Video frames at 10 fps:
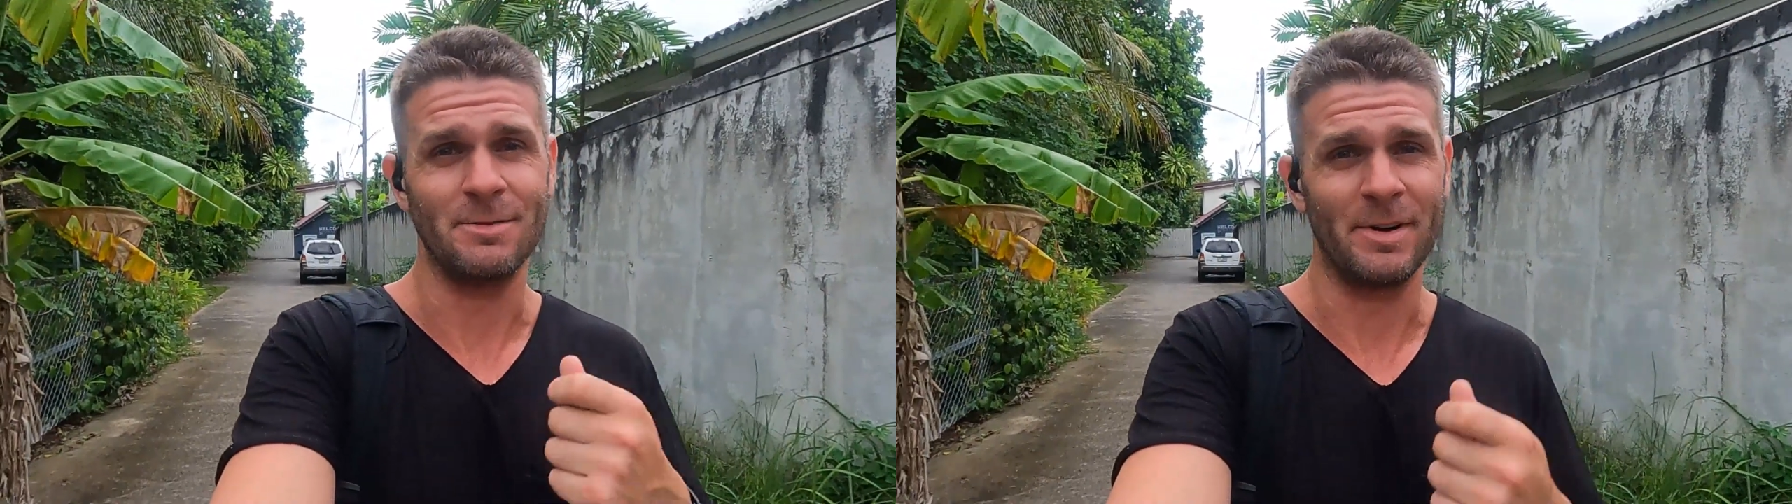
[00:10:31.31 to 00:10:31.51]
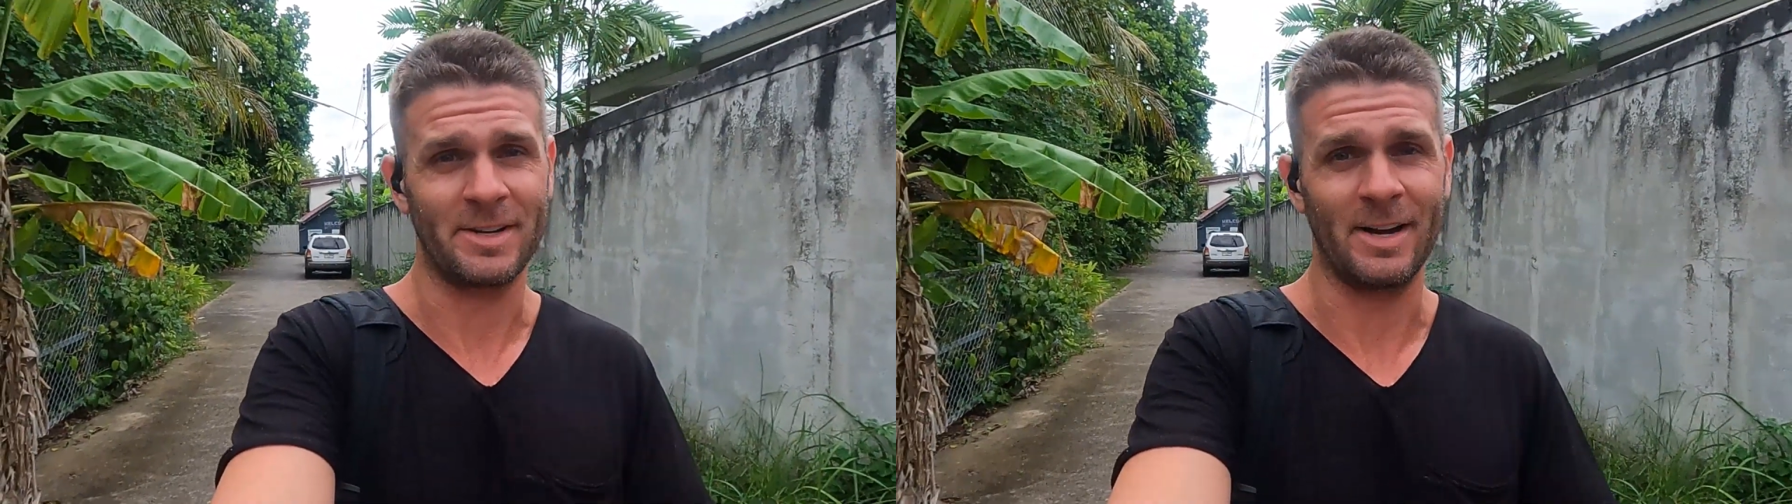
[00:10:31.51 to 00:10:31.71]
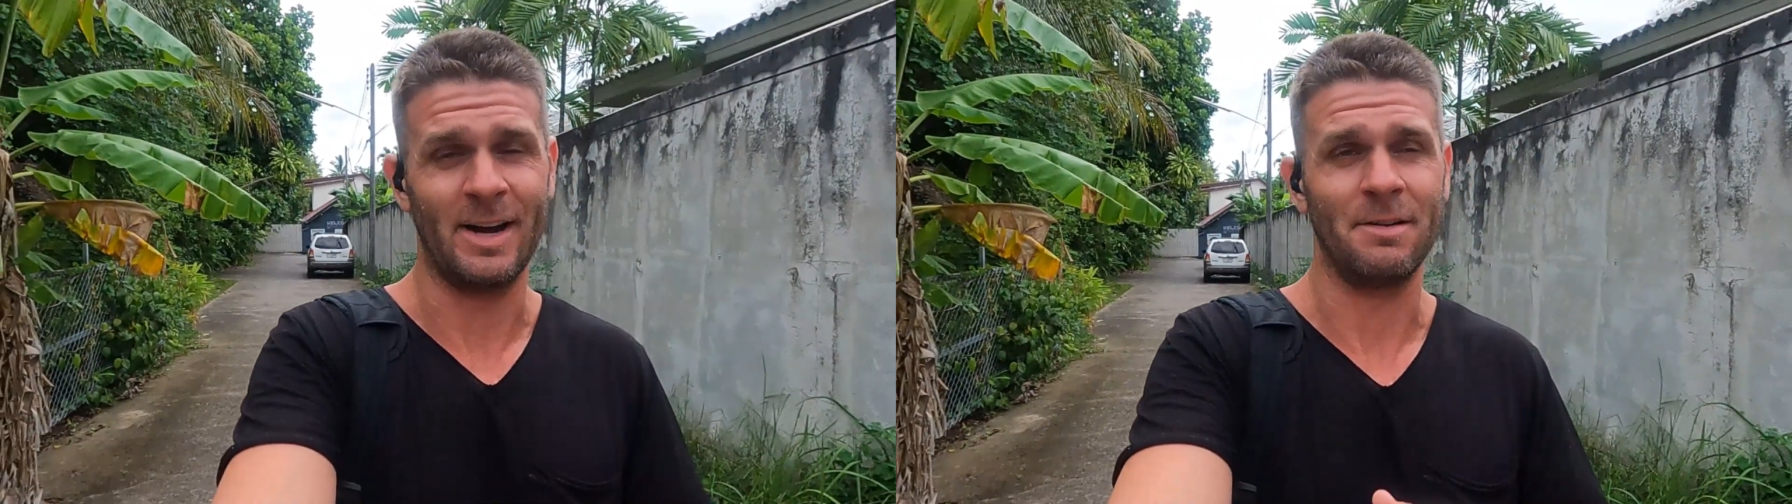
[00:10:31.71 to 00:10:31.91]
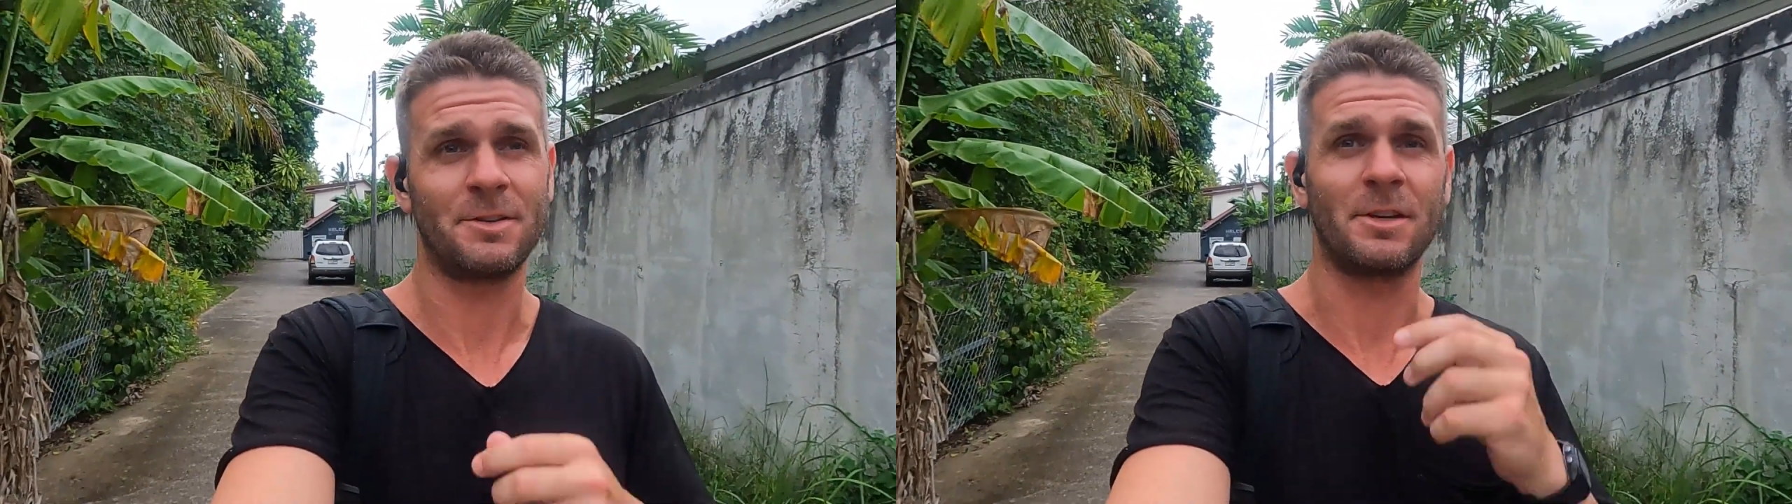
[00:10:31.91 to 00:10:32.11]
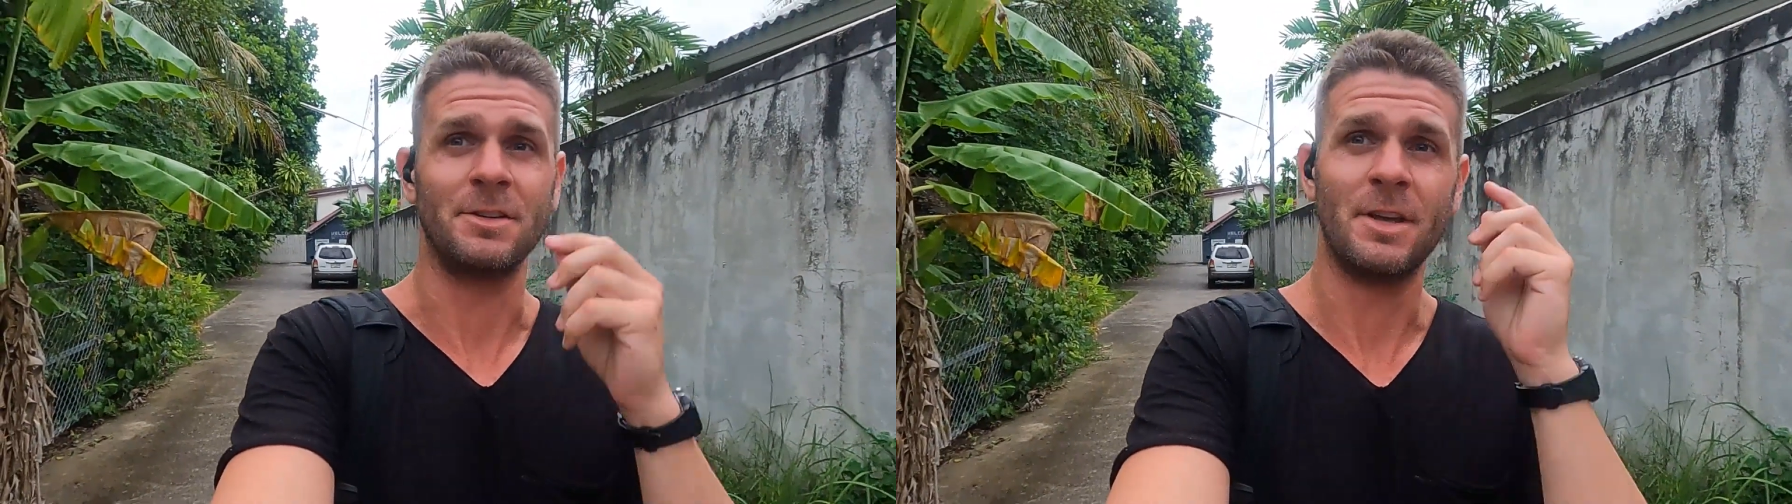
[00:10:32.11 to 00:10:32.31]
in my
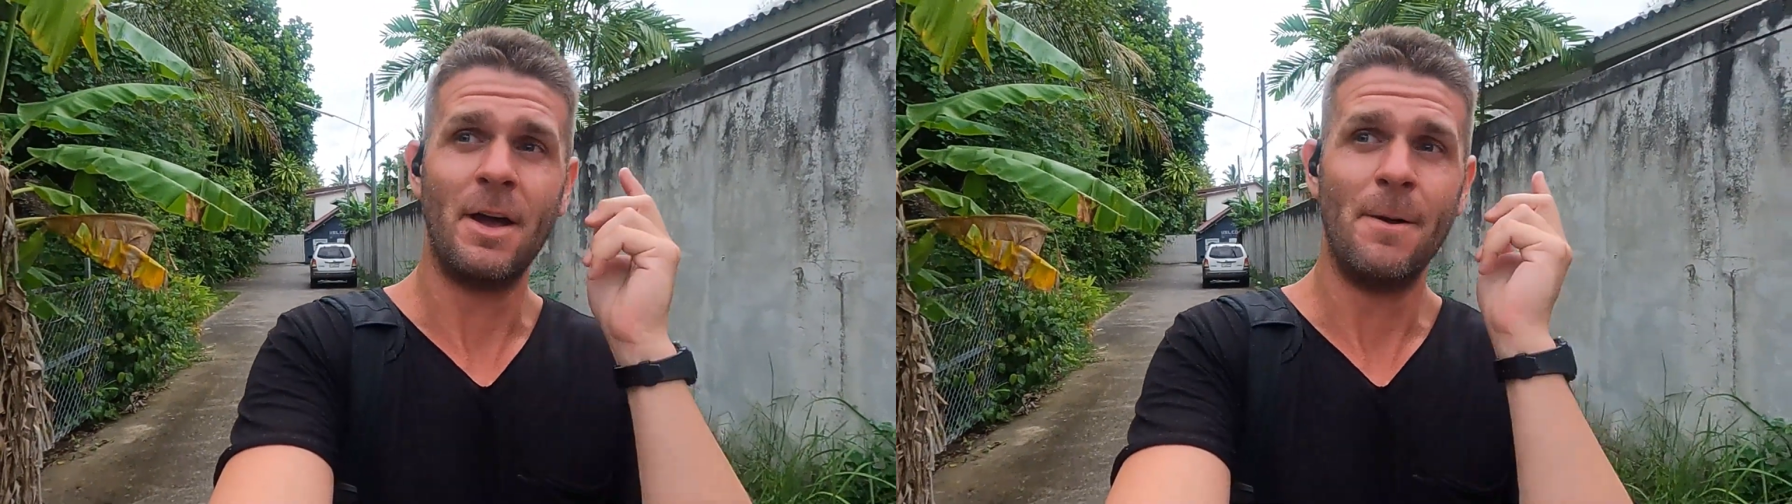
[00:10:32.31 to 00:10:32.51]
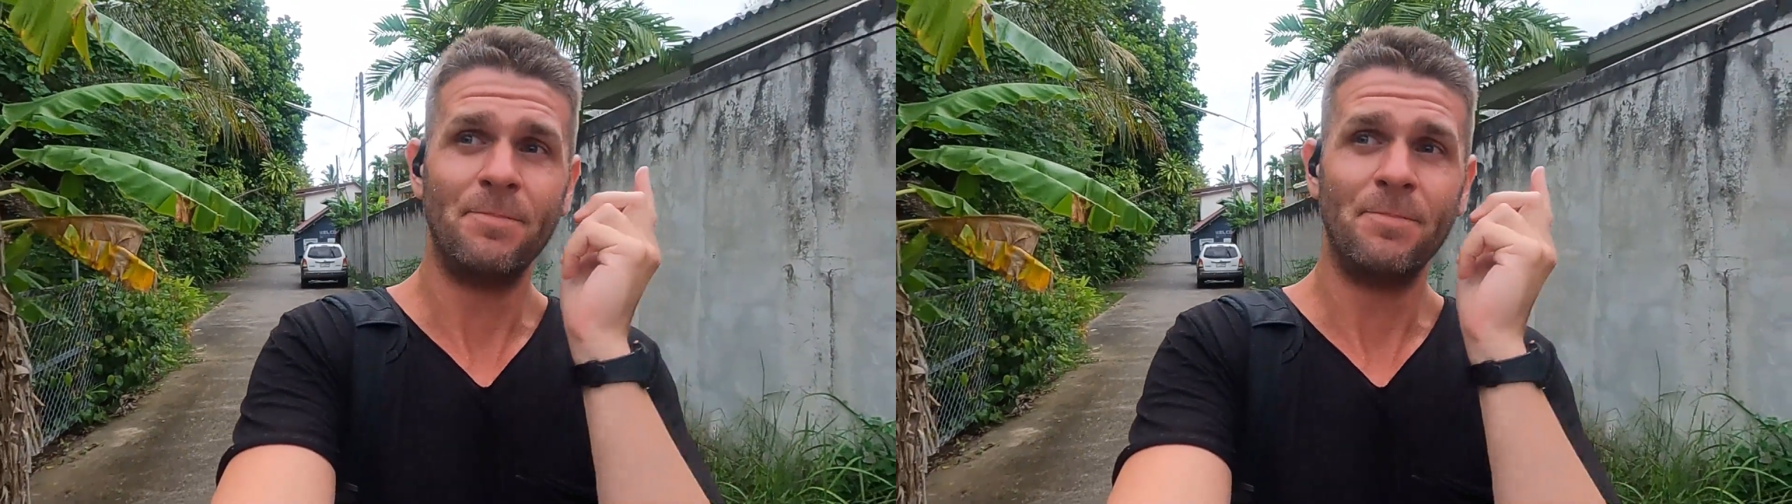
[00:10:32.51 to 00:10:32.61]
calves because